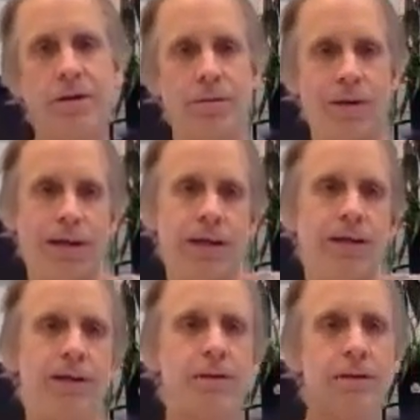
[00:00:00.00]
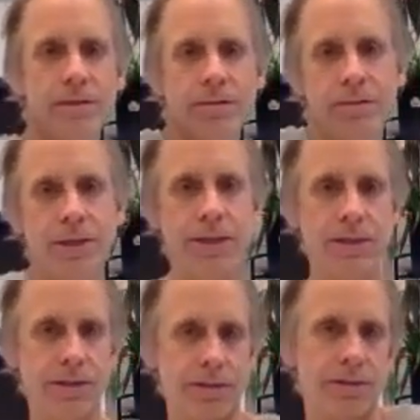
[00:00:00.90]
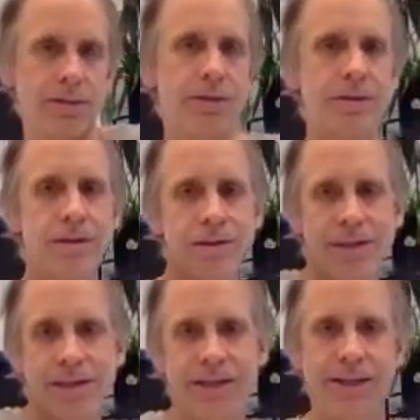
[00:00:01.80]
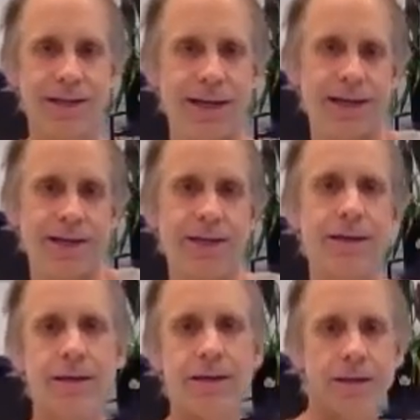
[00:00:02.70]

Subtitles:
around and around like a kayak.